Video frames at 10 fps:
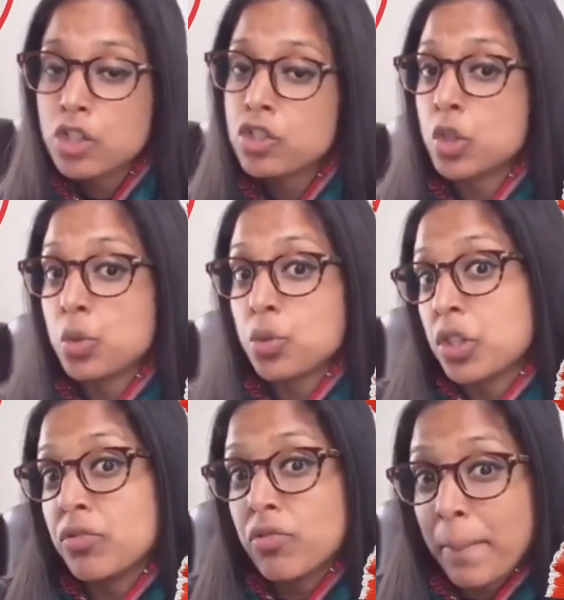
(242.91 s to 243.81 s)
Do
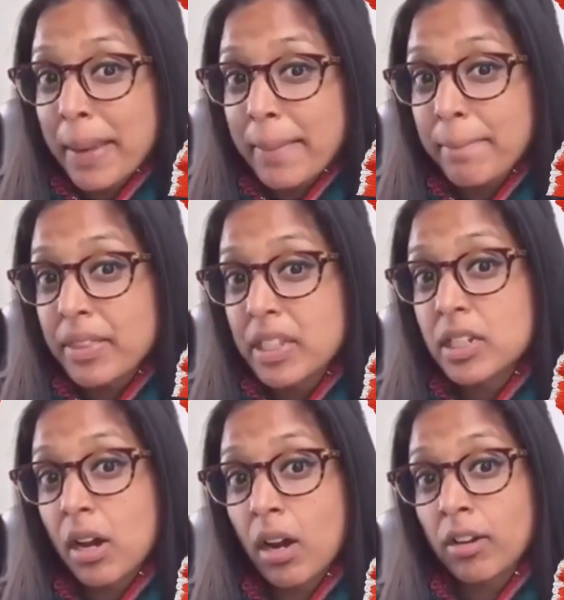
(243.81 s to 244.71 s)
you remember the
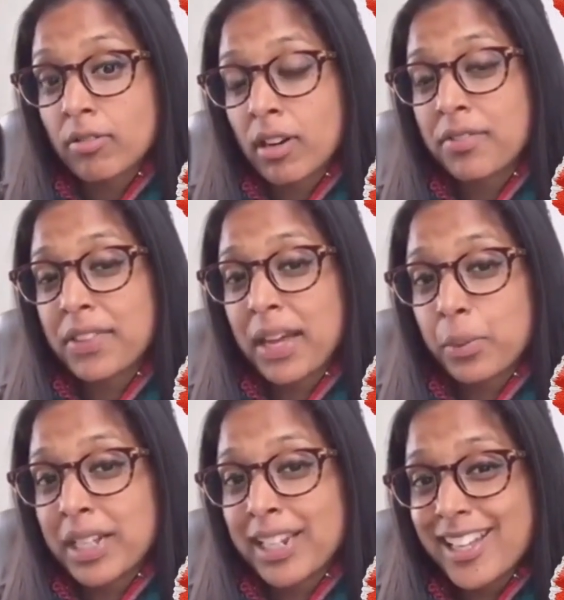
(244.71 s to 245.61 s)
digraph that
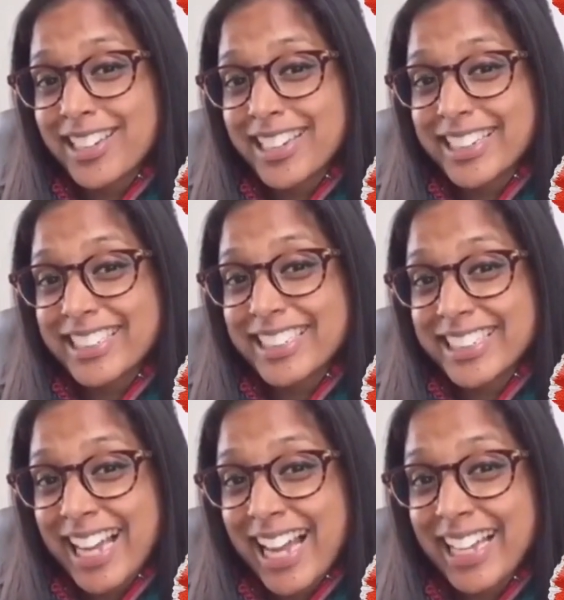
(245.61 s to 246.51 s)
we're learning
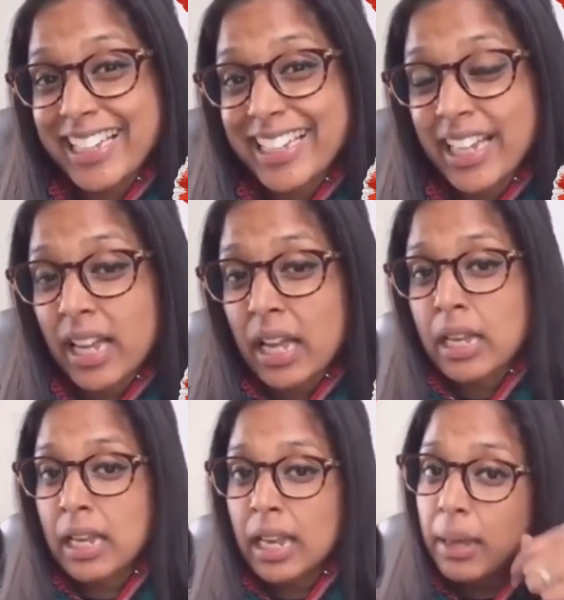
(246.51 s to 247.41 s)
today?
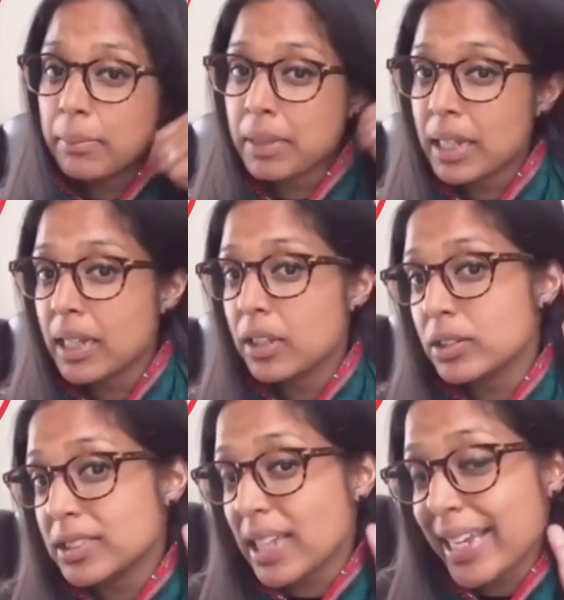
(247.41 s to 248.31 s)
Let me hear you
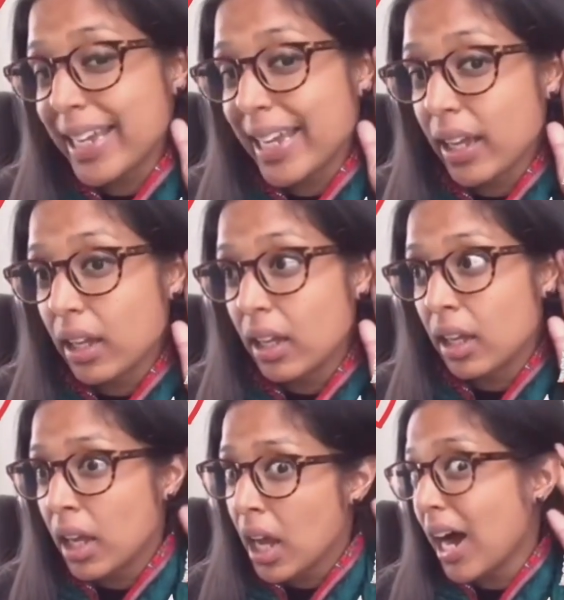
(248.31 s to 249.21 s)
say it.
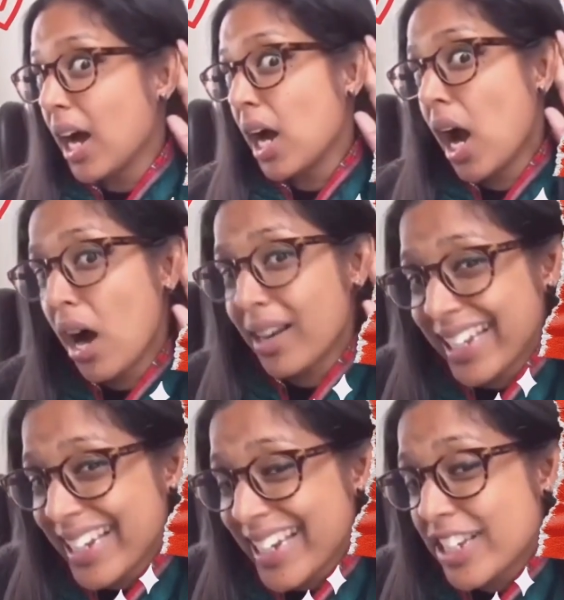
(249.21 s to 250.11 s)
I can't
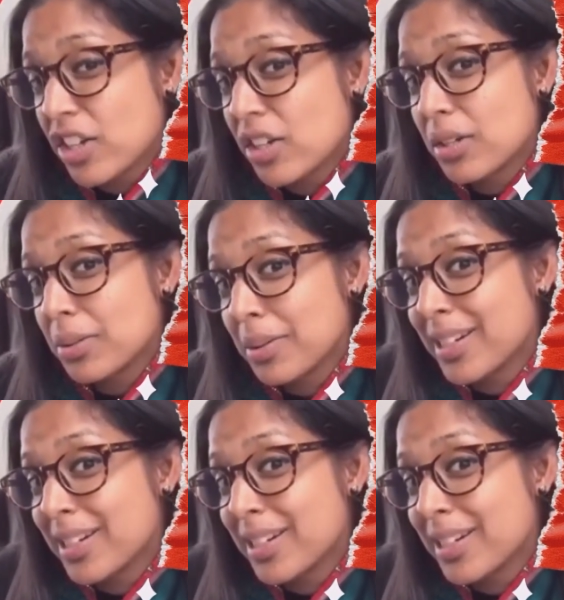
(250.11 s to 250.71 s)
hear you.